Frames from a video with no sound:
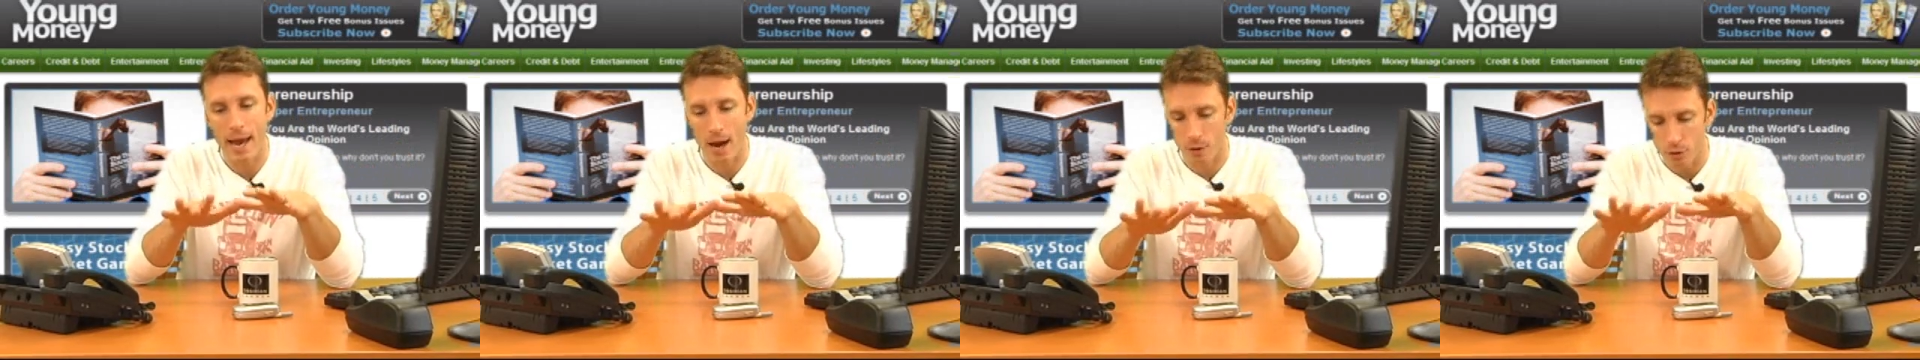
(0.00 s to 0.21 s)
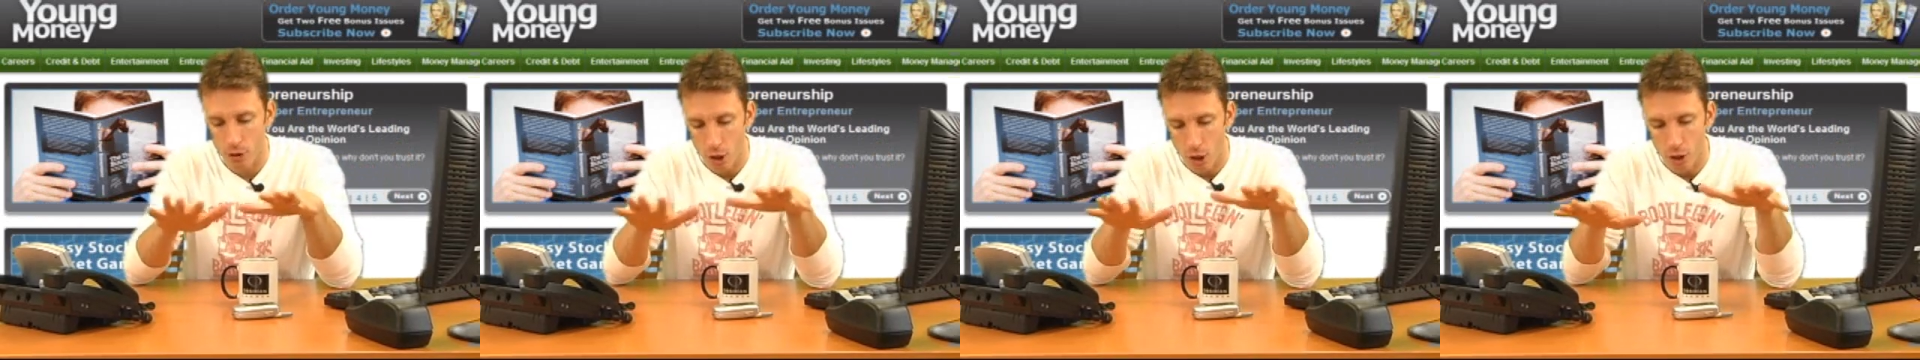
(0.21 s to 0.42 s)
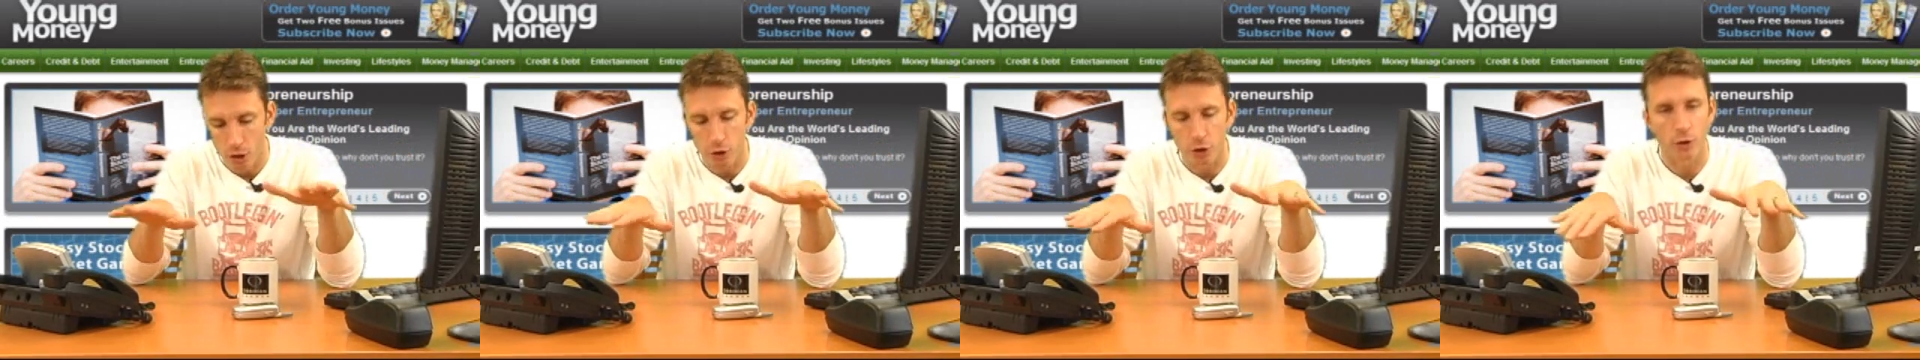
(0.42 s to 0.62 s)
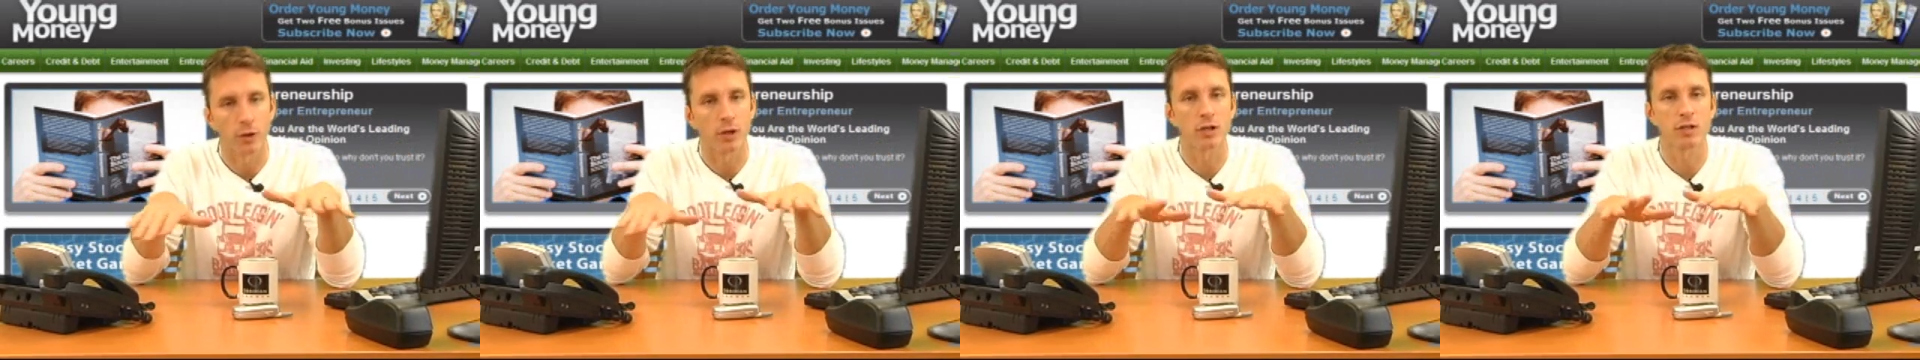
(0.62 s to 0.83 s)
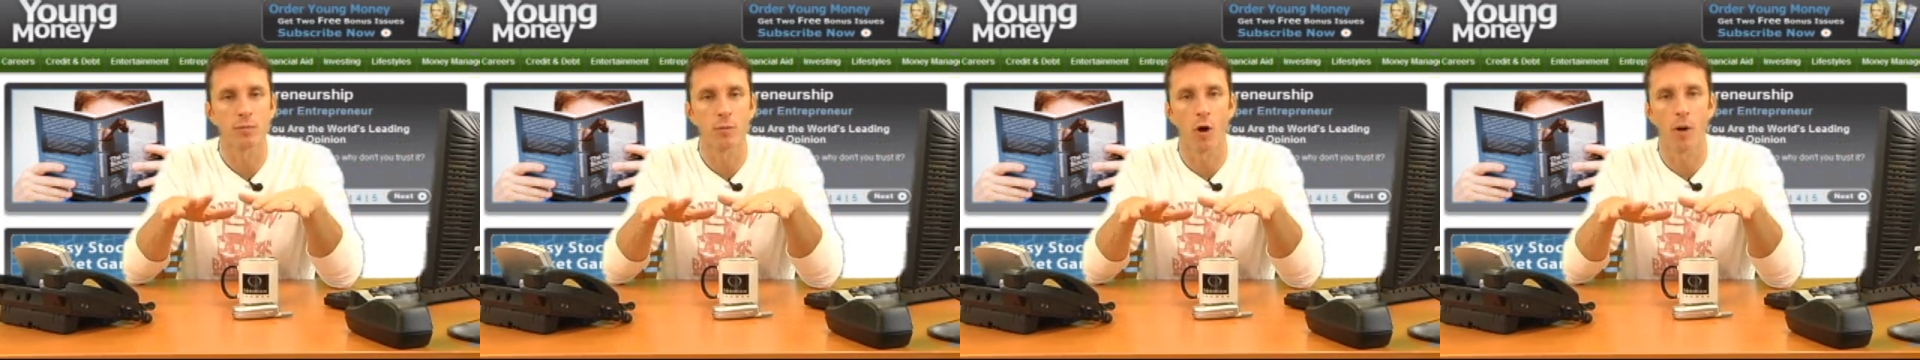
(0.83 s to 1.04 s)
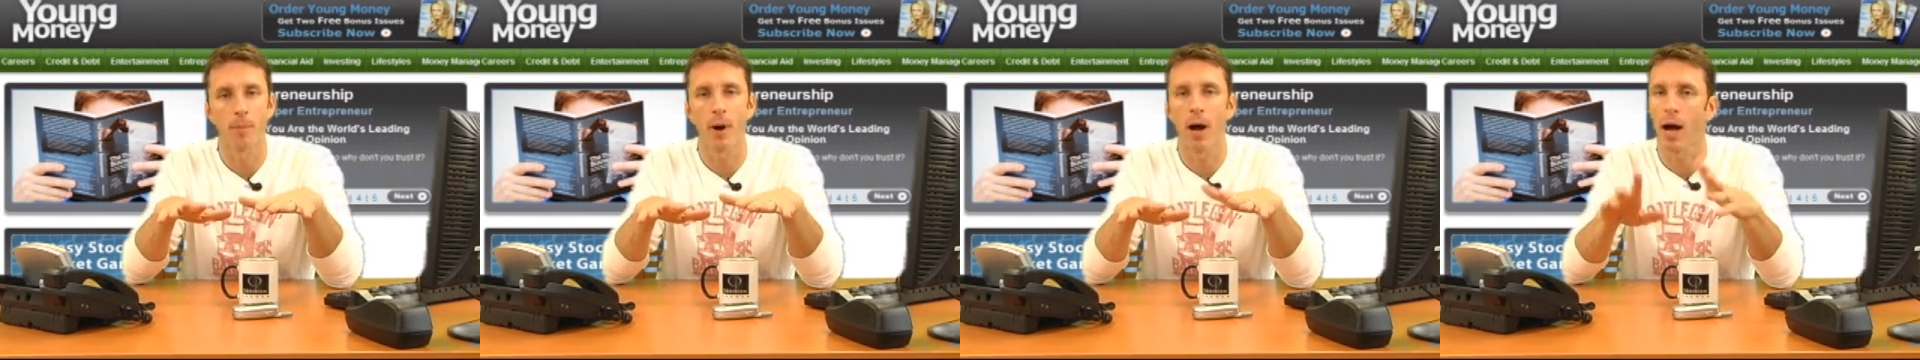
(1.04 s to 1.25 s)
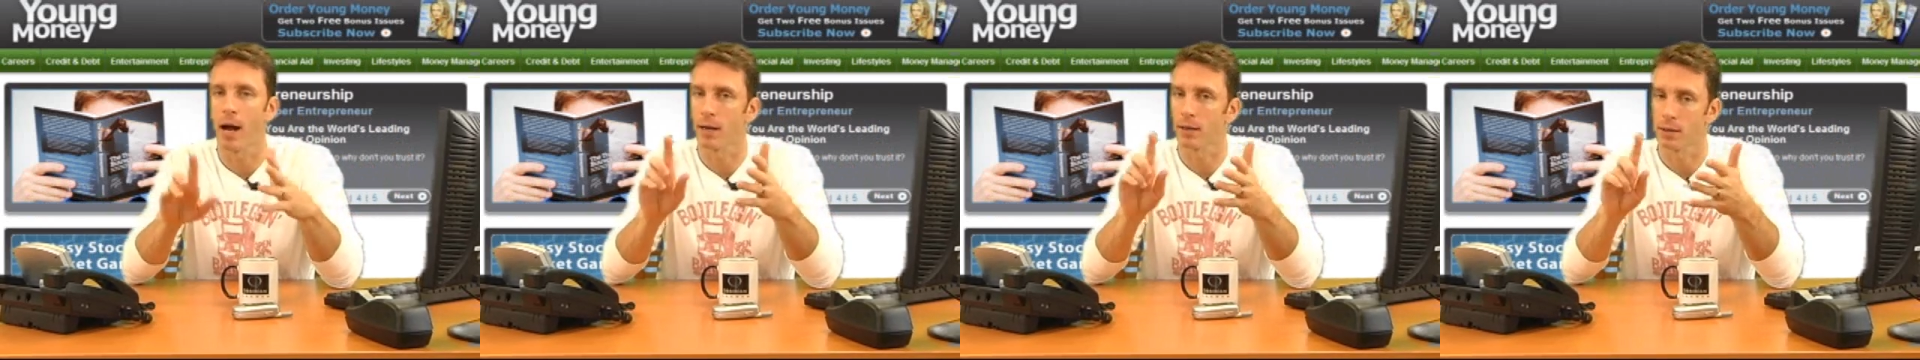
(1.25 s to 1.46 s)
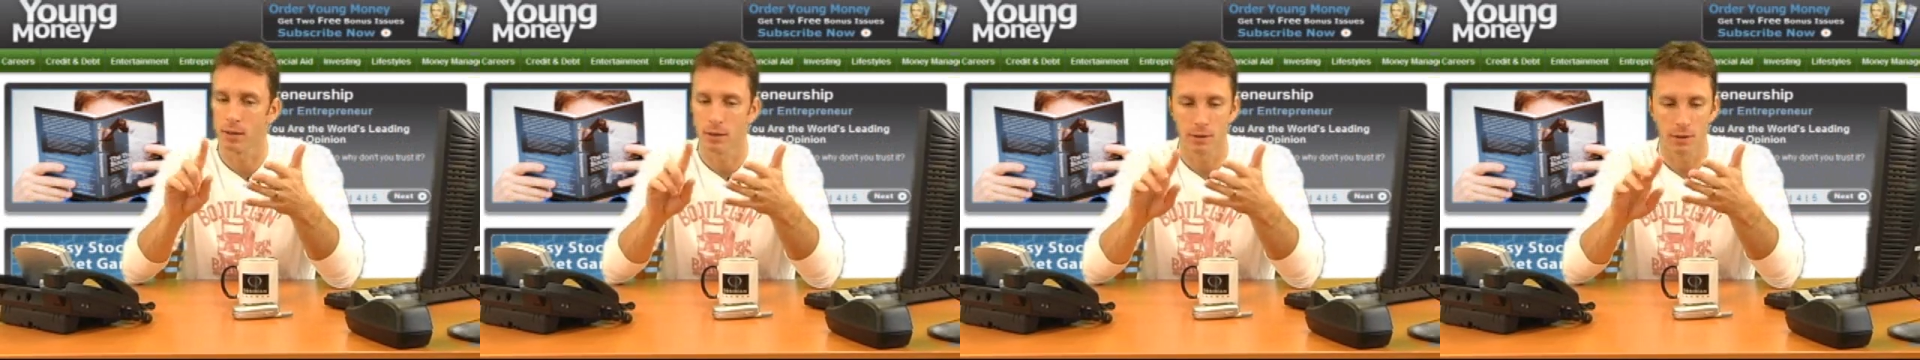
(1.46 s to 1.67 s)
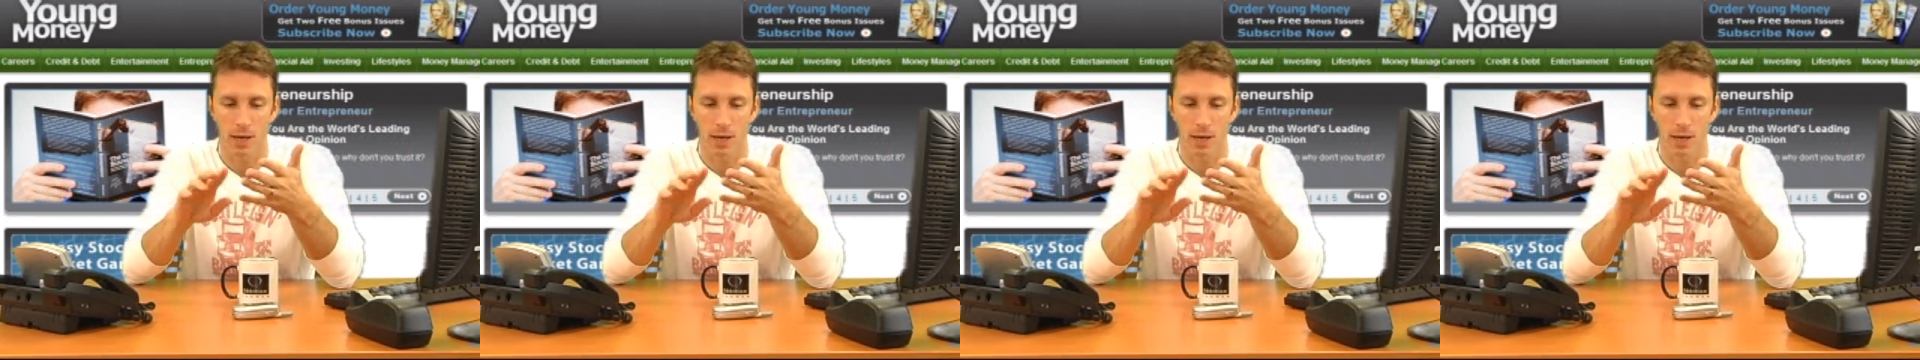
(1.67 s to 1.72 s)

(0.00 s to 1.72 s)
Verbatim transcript: out, you're in a small pond.